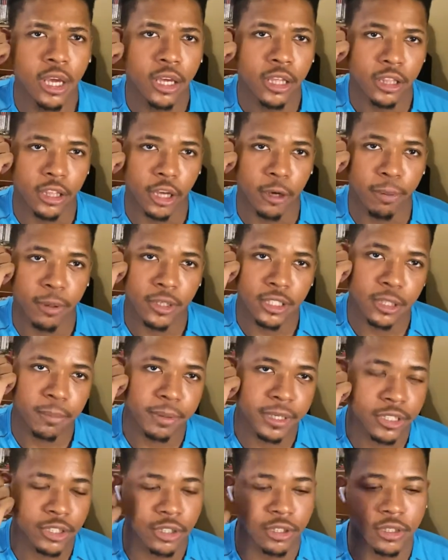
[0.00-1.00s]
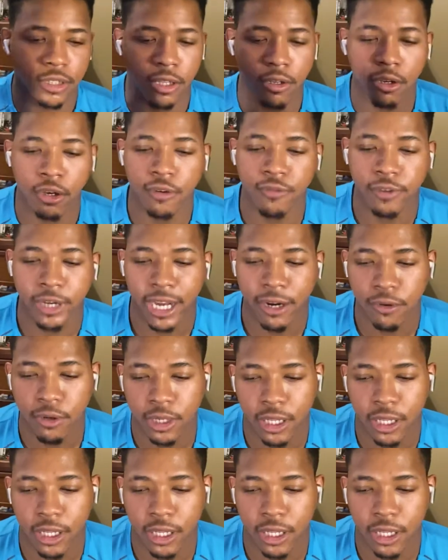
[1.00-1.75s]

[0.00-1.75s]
They'll post a picture, they'll go viral.